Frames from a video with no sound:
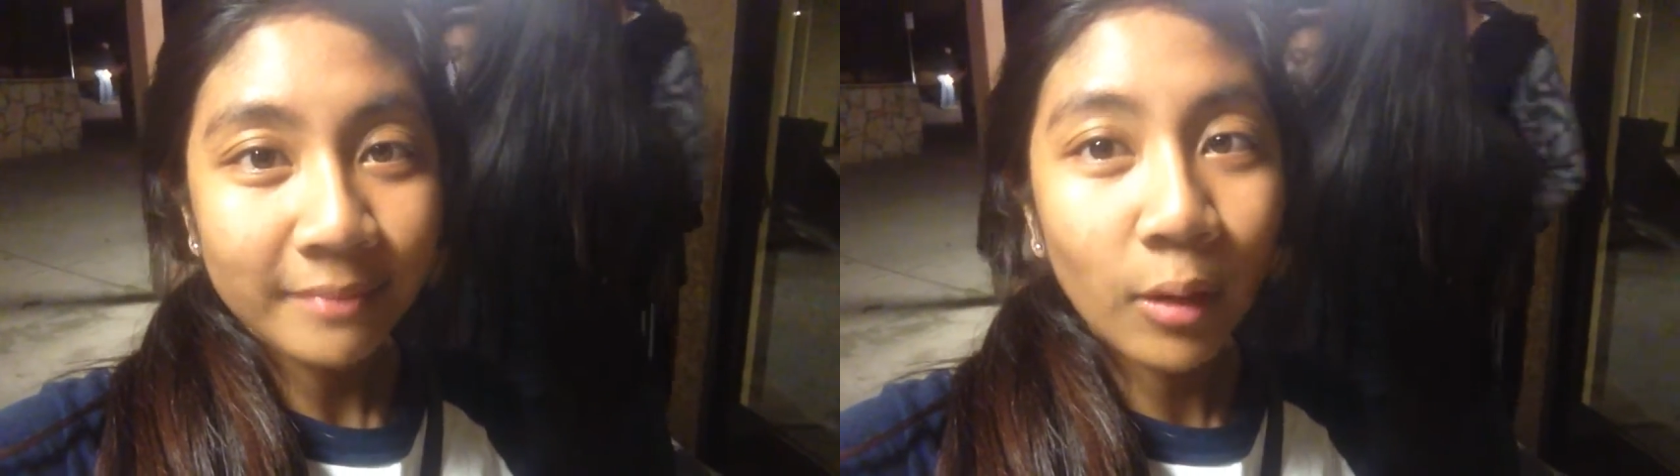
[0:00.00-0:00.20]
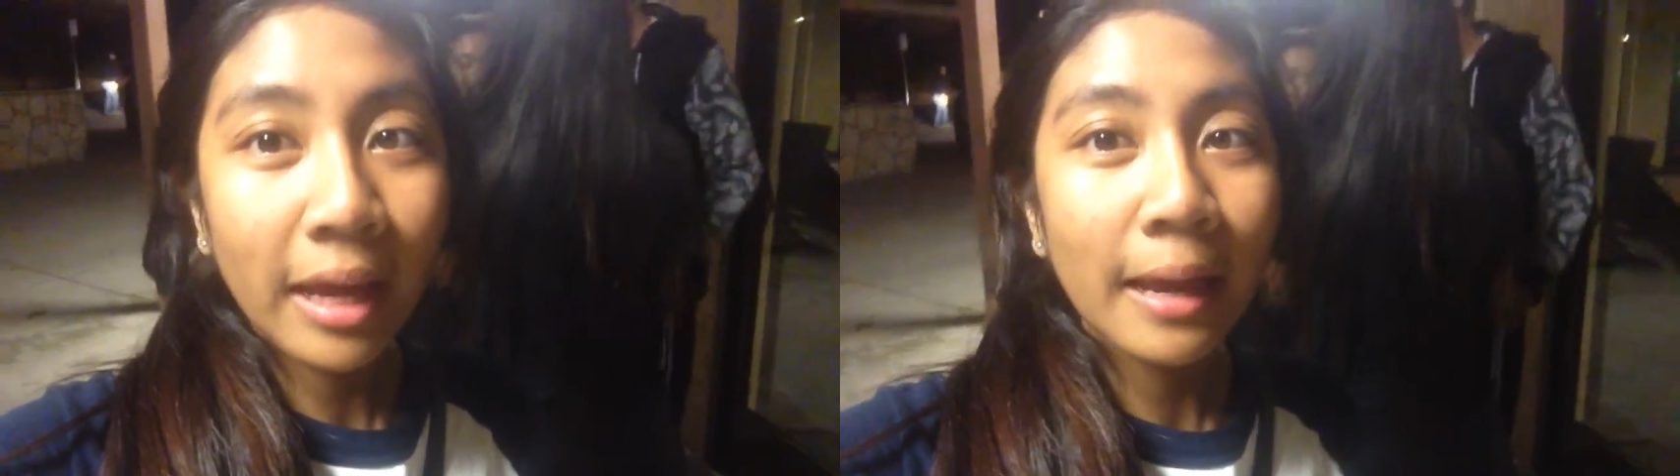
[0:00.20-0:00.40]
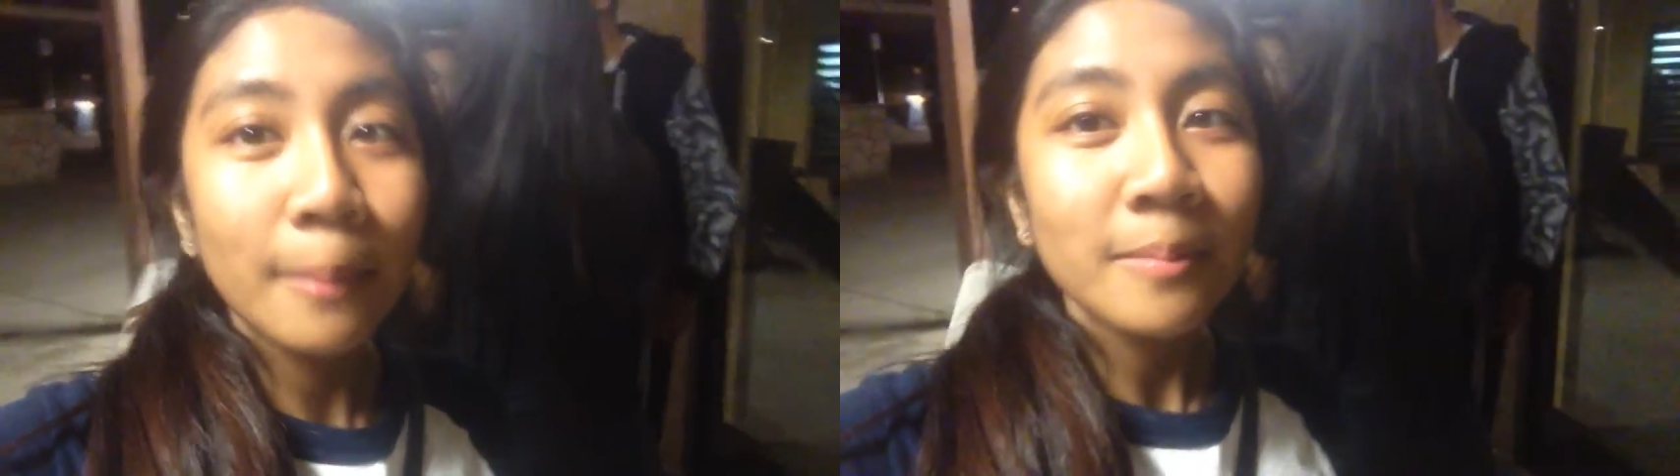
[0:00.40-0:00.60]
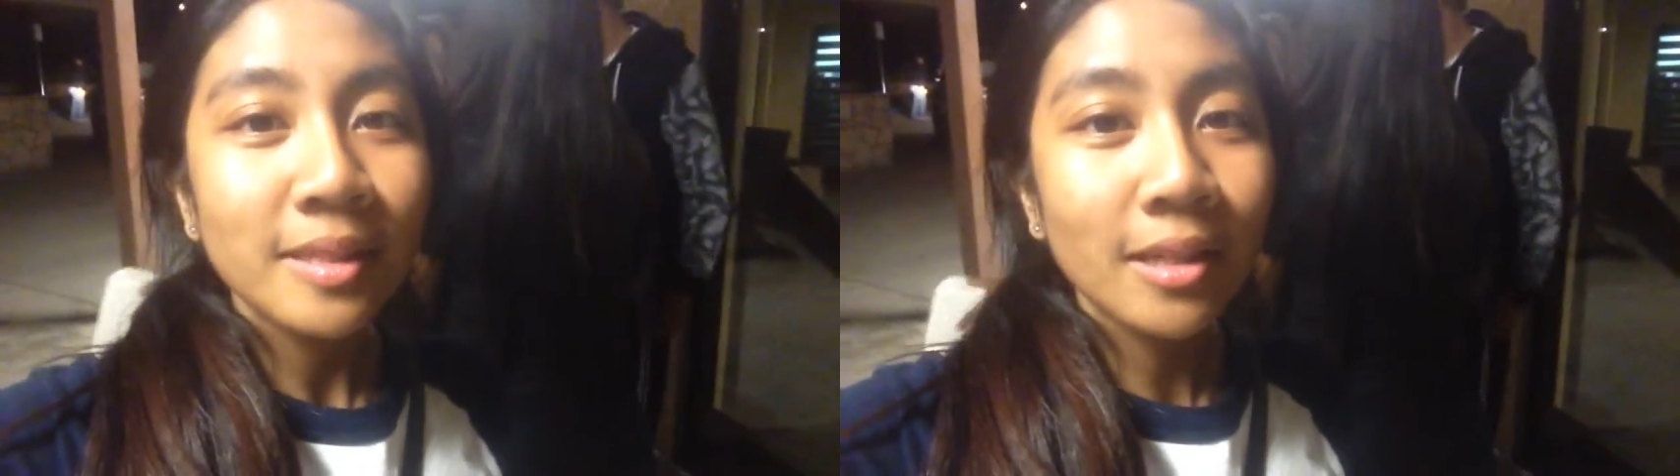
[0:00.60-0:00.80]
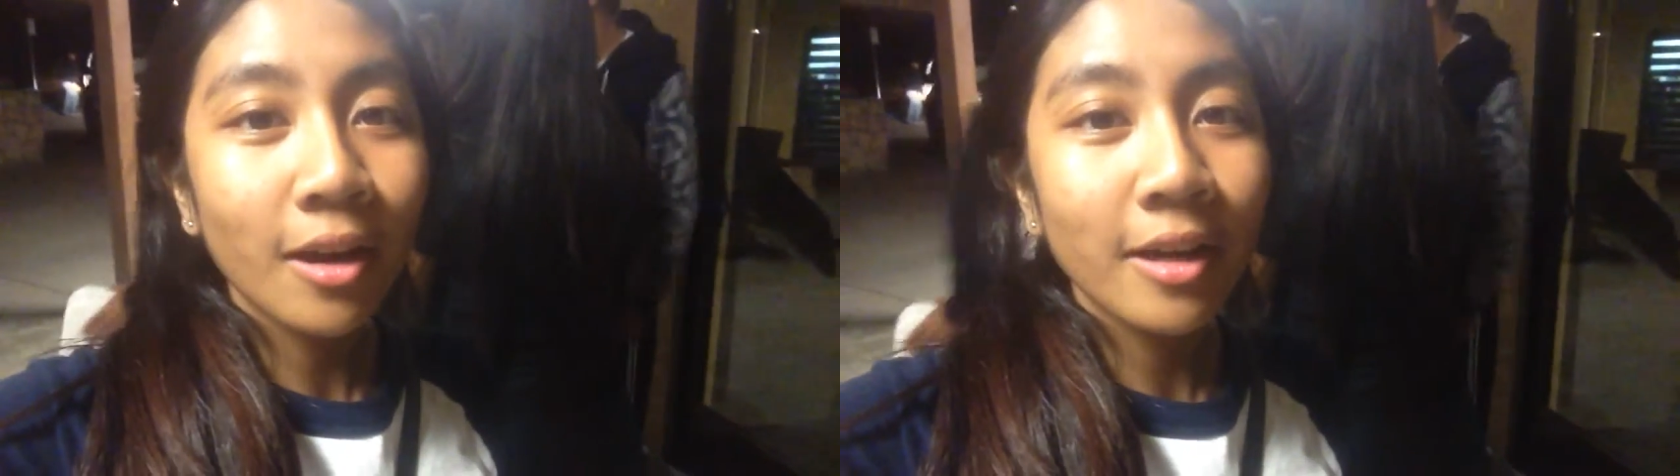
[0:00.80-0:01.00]
Okay,
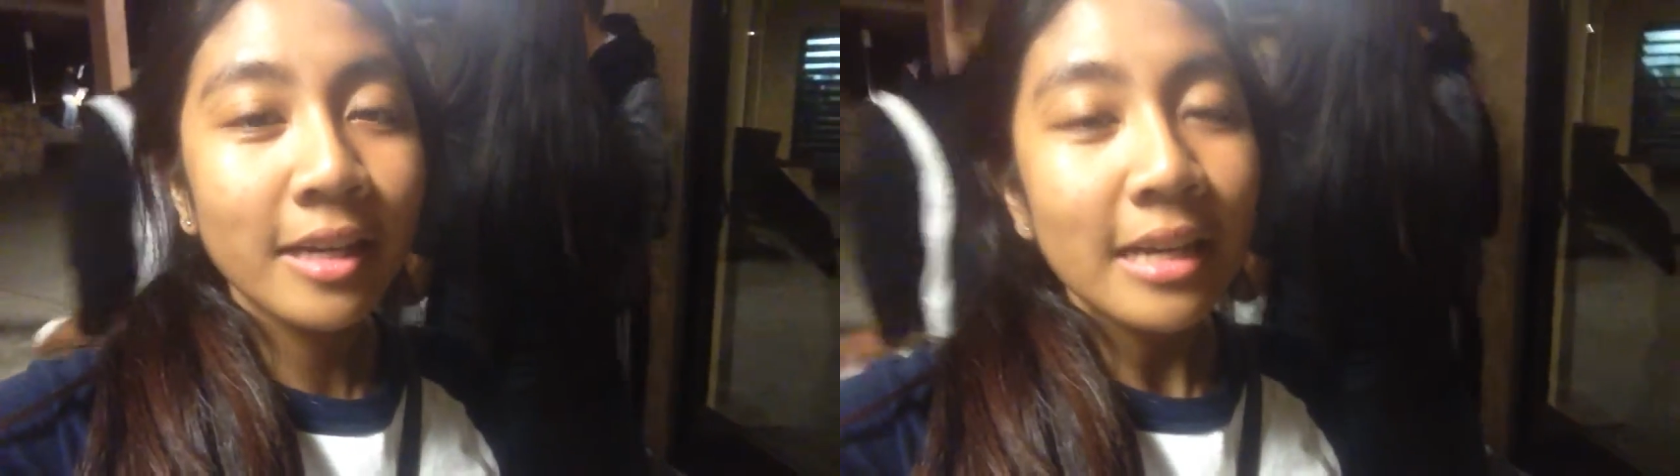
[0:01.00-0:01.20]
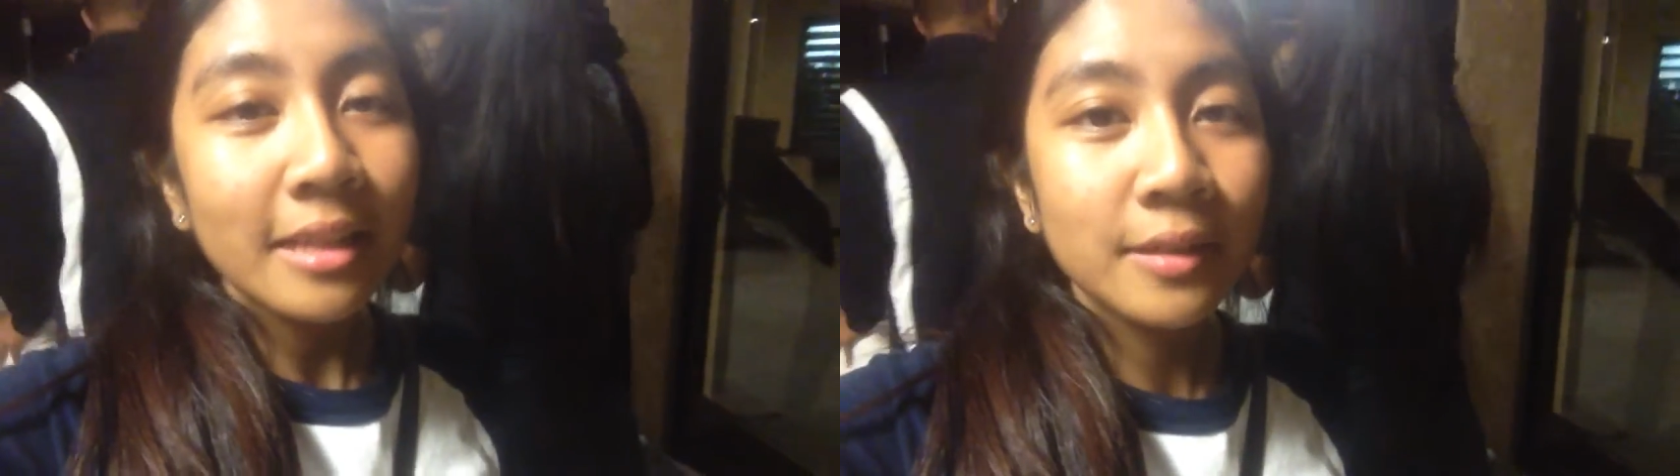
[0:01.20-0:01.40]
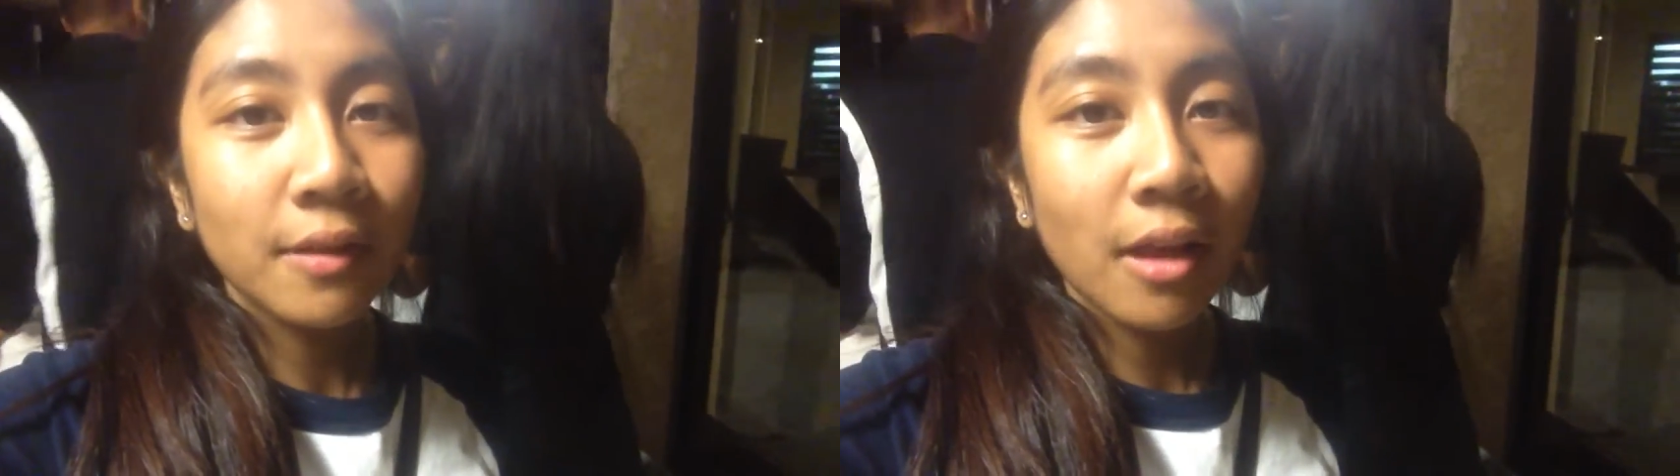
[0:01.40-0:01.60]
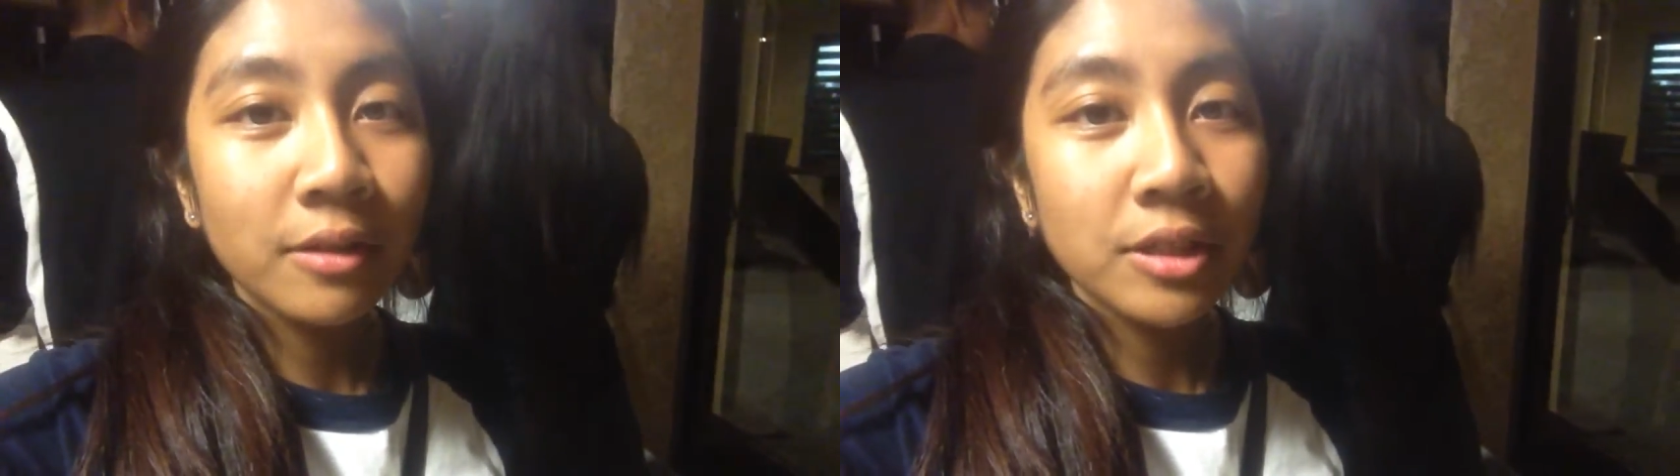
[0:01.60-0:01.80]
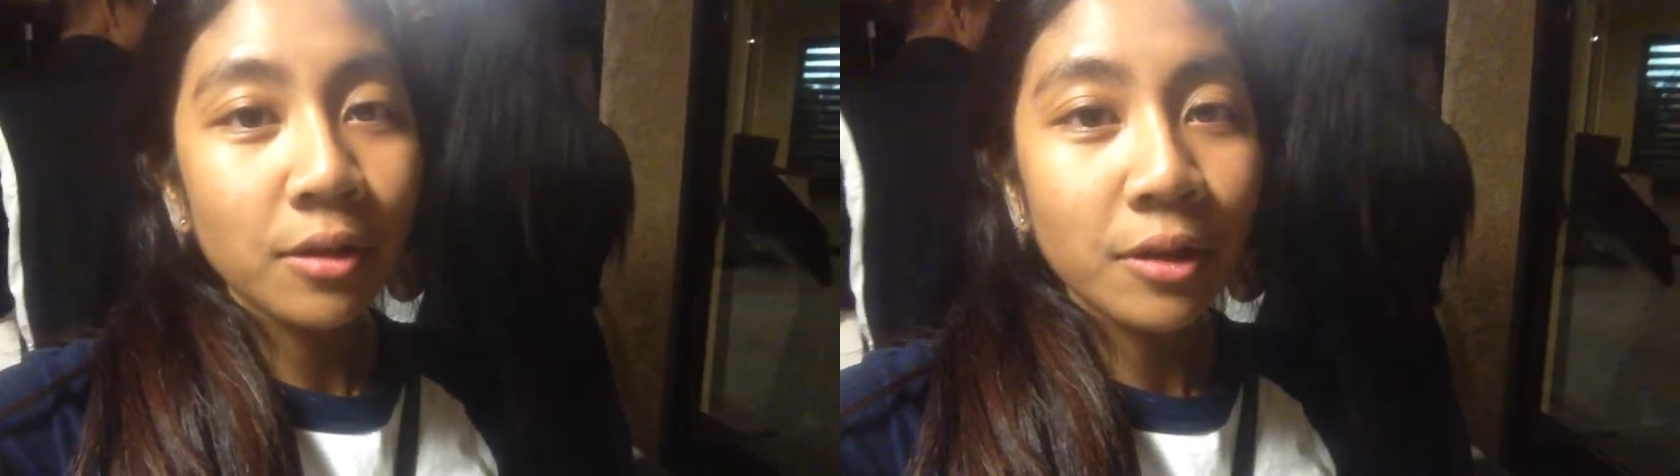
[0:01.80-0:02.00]
sorry, this
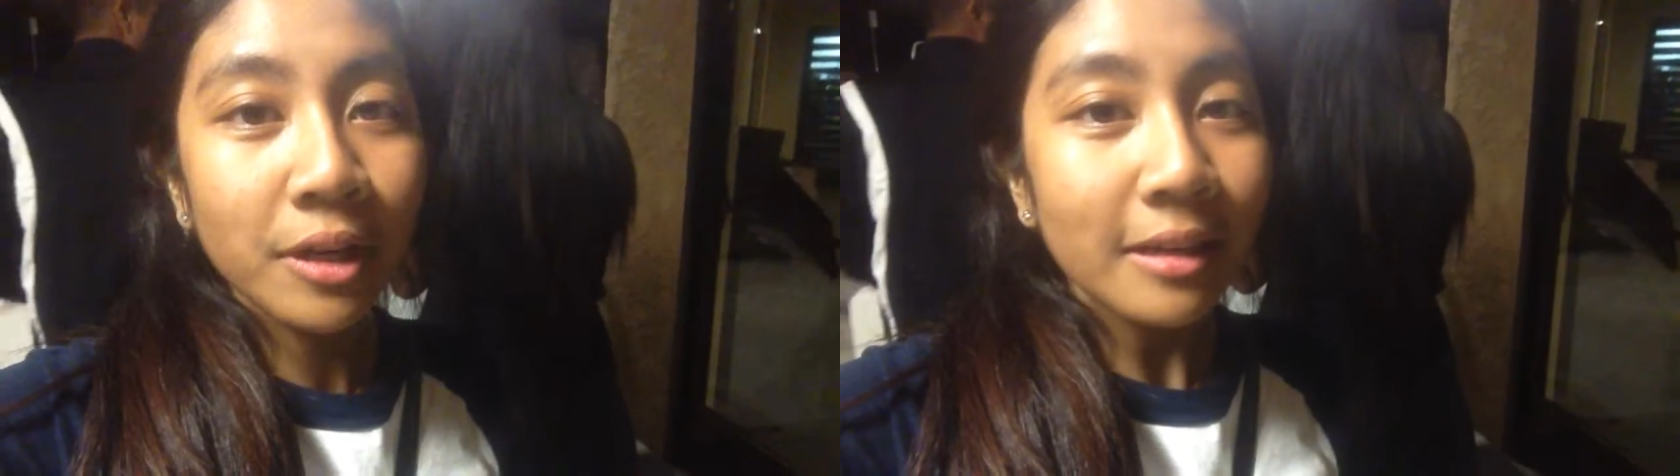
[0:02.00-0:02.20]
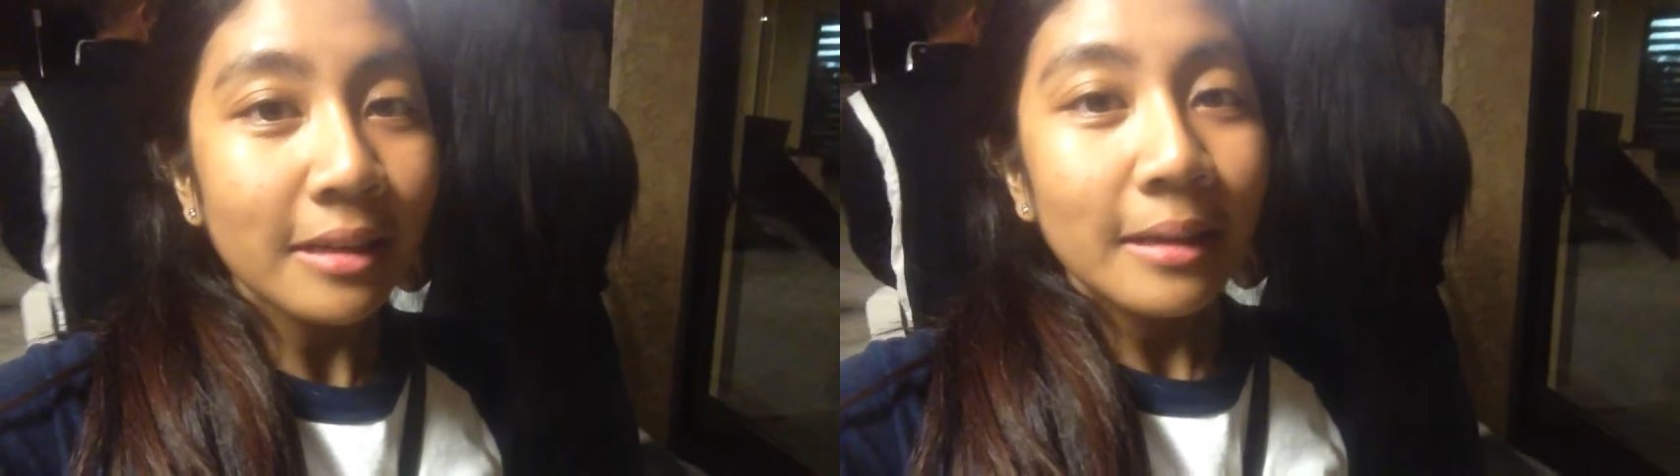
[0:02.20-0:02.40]
vlog is short.